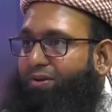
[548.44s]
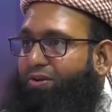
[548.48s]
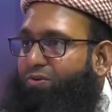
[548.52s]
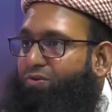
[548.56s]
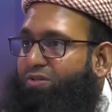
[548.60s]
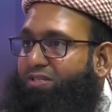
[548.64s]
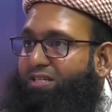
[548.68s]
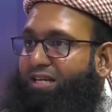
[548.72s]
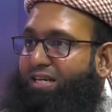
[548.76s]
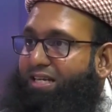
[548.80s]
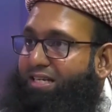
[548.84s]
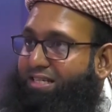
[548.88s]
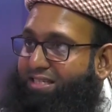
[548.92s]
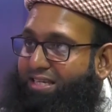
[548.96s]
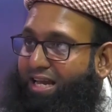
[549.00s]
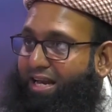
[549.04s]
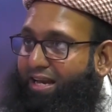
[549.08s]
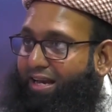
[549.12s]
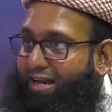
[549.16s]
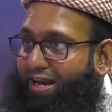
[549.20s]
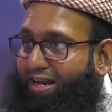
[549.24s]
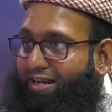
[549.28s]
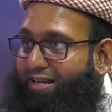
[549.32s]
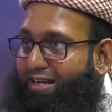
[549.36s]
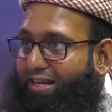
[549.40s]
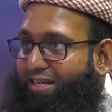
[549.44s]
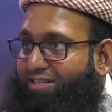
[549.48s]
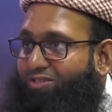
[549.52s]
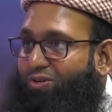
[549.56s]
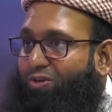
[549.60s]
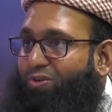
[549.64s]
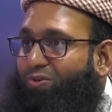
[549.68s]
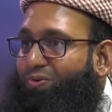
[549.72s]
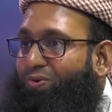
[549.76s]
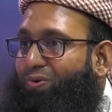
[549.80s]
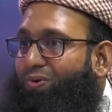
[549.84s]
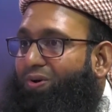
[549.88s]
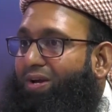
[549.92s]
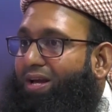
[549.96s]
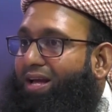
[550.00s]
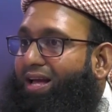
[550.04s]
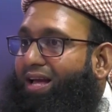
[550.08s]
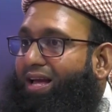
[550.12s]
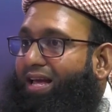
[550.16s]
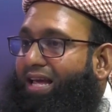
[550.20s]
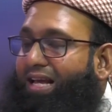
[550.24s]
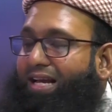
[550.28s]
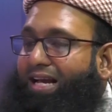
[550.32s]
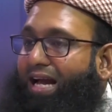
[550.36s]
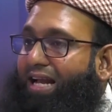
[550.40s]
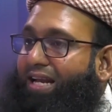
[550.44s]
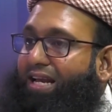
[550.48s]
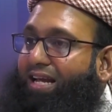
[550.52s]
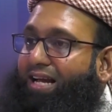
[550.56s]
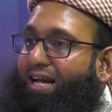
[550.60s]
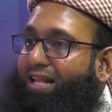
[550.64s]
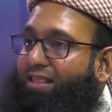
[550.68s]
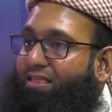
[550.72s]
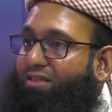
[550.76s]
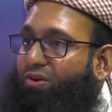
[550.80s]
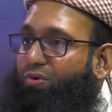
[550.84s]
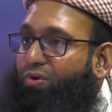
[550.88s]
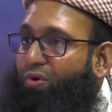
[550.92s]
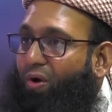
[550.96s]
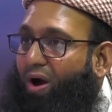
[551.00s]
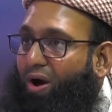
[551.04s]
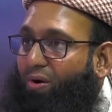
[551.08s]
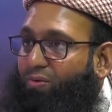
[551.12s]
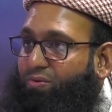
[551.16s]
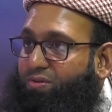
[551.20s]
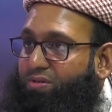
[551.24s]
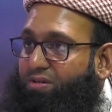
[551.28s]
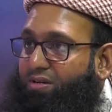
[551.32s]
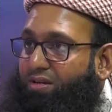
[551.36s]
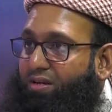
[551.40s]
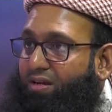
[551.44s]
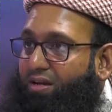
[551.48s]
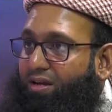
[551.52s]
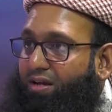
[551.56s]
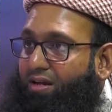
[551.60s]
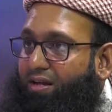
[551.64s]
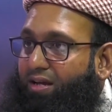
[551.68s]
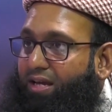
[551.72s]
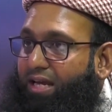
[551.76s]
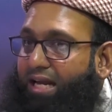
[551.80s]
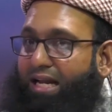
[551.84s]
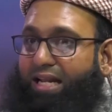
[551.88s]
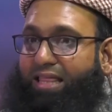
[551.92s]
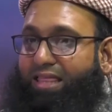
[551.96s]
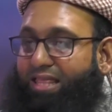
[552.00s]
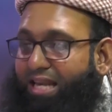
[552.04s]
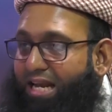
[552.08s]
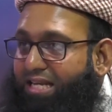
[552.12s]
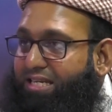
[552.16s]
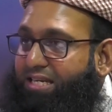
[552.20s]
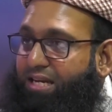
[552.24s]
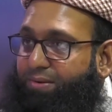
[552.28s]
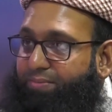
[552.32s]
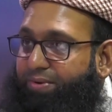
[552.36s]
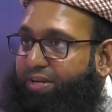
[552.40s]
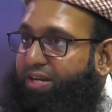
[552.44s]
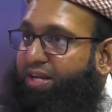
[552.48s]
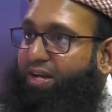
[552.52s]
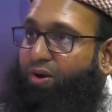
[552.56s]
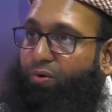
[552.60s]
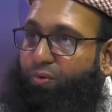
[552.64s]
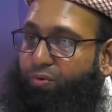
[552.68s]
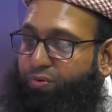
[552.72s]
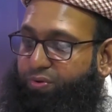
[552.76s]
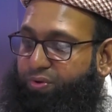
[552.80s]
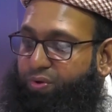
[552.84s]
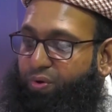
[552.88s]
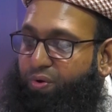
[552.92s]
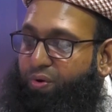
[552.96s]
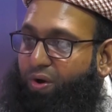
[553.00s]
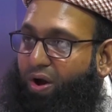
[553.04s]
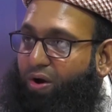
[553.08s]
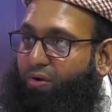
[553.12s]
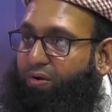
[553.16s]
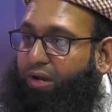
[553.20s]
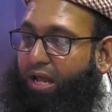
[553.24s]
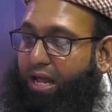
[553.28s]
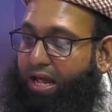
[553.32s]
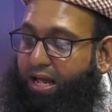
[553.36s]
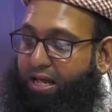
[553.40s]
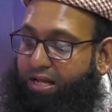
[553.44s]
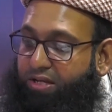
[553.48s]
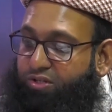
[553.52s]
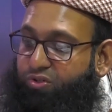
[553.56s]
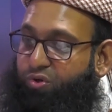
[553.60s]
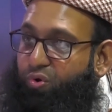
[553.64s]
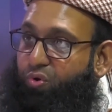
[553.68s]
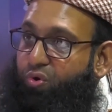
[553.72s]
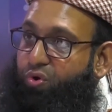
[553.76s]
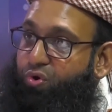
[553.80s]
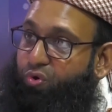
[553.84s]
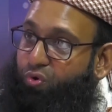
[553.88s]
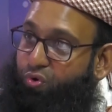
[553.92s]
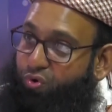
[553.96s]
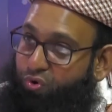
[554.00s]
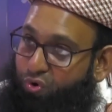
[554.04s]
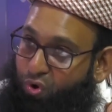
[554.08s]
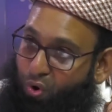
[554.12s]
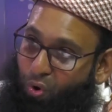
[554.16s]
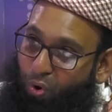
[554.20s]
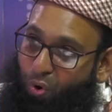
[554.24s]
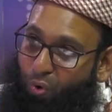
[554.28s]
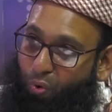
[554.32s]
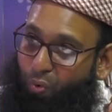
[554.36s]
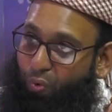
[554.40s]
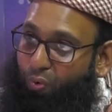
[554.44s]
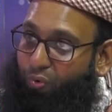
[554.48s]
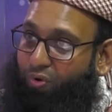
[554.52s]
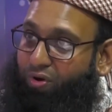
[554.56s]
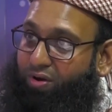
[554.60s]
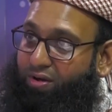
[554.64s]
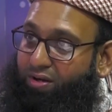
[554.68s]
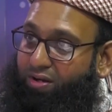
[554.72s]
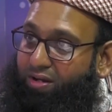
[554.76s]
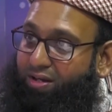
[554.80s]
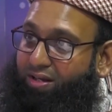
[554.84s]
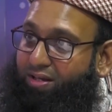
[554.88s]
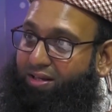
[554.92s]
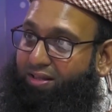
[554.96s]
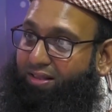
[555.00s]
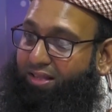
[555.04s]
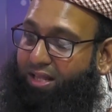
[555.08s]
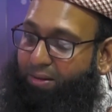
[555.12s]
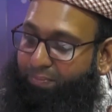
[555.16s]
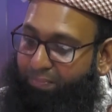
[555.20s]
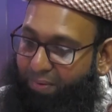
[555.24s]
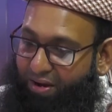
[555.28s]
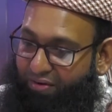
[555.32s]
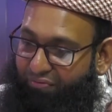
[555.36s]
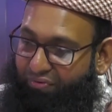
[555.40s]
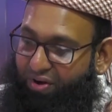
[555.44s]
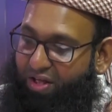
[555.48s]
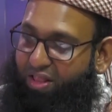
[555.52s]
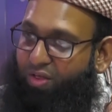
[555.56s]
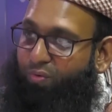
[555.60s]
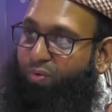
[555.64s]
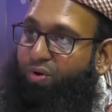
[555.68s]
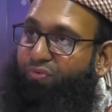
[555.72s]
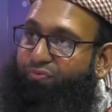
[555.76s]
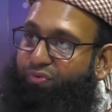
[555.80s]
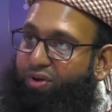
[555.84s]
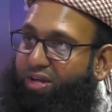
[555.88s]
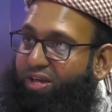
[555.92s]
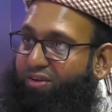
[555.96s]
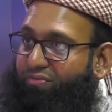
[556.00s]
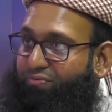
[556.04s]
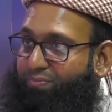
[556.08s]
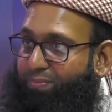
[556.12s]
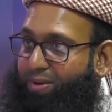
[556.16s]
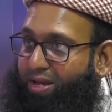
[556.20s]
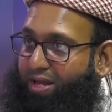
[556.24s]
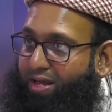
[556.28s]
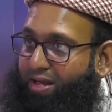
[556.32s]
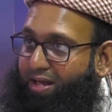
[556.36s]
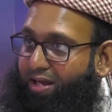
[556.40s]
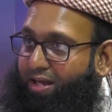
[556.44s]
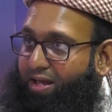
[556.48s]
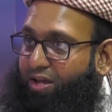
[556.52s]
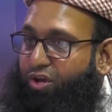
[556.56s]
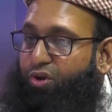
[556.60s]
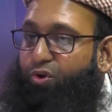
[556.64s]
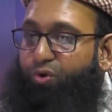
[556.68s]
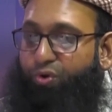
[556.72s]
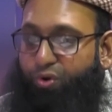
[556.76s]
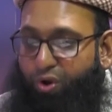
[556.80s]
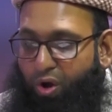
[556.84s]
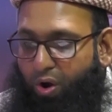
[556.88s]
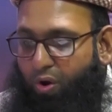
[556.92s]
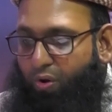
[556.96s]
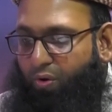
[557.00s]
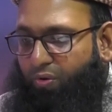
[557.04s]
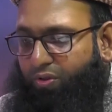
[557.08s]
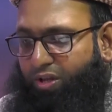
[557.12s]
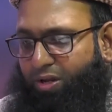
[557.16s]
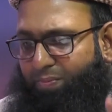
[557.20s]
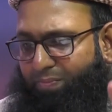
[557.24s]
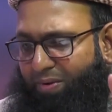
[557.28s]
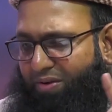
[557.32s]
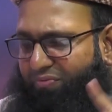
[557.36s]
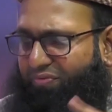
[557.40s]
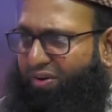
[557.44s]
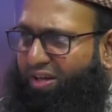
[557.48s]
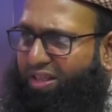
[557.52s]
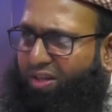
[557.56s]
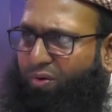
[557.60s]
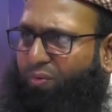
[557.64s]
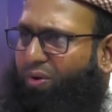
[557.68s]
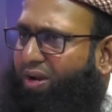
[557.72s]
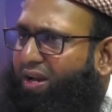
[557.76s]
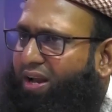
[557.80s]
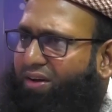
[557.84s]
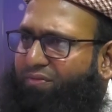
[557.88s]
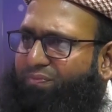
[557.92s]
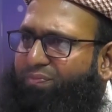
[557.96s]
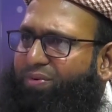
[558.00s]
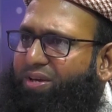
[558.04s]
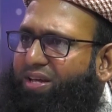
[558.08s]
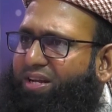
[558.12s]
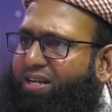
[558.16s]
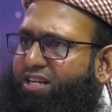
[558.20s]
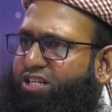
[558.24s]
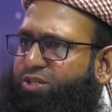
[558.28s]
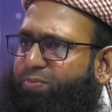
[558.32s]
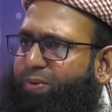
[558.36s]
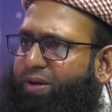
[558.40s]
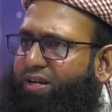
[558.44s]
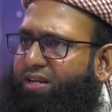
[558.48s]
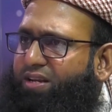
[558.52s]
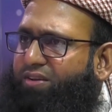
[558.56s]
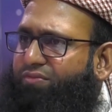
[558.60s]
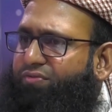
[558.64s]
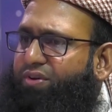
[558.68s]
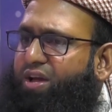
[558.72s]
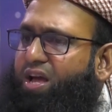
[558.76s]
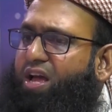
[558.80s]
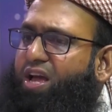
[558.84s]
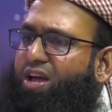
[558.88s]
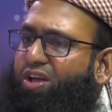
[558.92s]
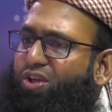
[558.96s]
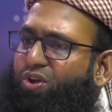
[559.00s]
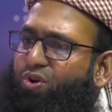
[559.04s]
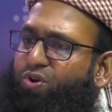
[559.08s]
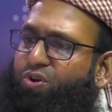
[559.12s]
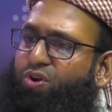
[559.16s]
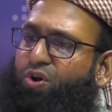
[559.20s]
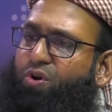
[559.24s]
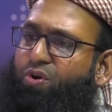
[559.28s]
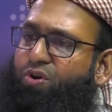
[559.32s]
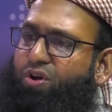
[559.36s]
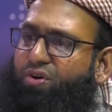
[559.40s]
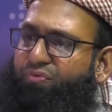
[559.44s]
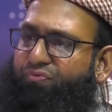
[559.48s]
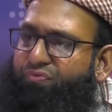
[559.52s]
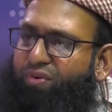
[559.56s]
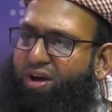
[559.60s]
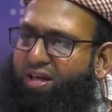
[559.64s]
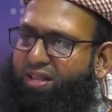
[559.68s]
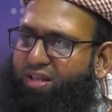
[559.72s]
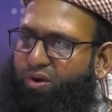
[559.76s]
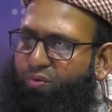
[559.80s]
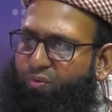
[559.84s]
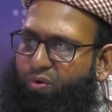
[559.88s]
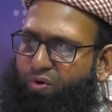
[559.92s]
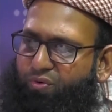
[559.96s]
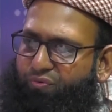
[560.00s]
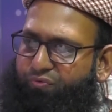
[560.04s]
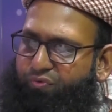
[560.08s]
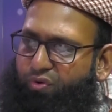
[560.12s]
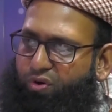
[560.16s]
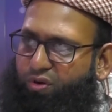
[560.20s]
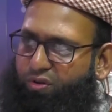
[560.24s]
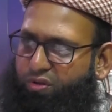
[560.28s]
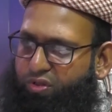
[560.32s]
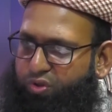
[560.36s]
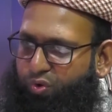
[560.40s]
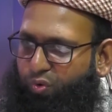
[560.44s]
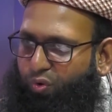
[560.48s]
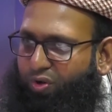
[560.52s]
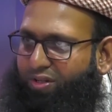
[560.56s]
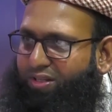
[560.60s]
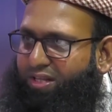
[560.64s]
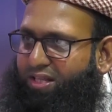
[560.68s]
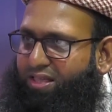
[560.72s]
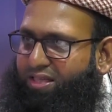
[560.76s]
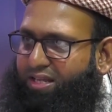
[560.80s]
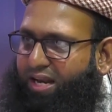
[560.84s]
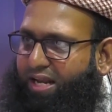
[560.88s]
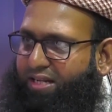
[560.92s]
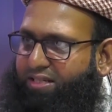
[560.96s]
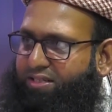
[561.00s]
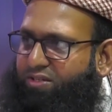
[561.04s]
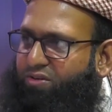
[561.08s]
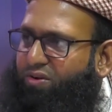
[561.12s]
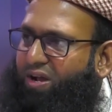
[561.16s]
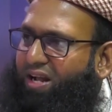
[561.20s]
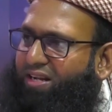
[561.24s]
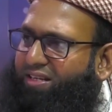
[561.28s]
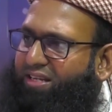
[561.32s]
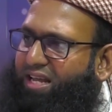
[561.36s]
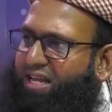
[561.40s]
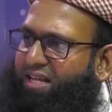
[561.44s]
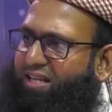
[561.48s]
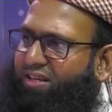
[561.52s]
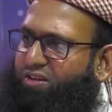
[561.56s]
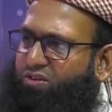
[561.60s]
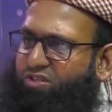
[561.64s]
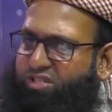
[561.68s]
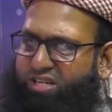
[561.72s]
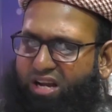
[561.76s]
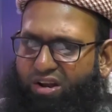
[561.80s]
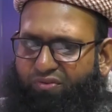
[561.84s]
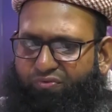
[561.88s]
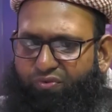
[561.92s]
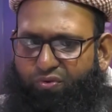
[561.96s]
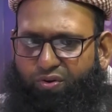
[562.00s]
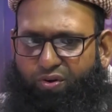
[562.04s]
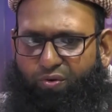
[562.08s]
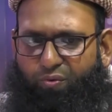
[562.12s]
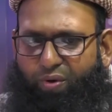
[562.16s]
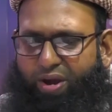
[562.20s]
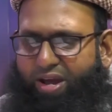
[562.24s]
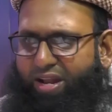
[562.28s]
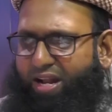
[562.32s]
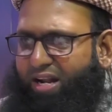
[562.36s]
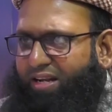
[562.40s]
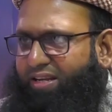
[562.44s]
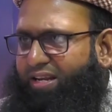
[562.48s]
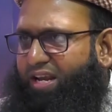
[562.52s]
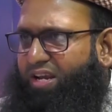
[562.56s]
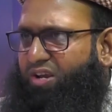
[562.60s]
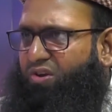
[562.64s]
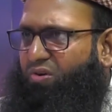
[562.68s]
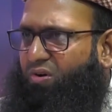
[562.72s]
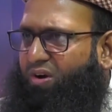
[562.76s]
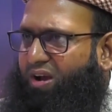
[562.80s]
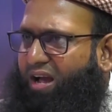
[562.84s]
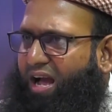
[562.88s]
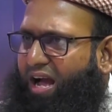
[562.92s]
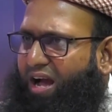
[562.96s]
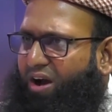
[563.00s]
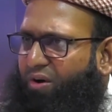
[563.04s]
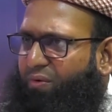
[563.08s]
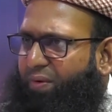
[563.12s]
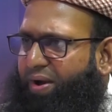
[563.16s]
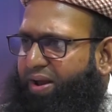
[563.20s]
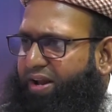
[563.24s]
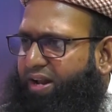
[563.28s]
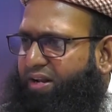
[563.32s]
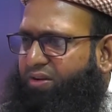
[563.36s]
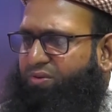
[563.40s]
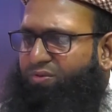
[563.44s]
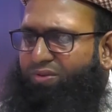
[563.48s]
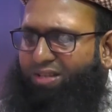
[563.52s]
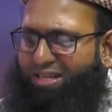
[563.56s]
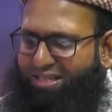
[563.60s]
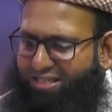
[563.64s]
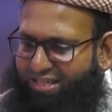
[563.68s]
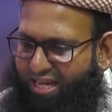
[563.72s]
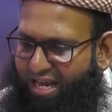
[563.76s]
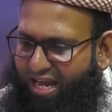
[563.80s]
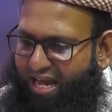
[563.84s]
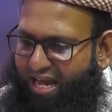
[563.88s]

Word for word: you're still his son, right? He's got to. He can't. He can't throw you out. He'll threaten, but he won't throw you out. So you know that my father will forgive me. You know that my father will love me irrespective you know your father won't follow through on the threats. You know, I'll take your cell phone away and I'll take your car away and I'll do this.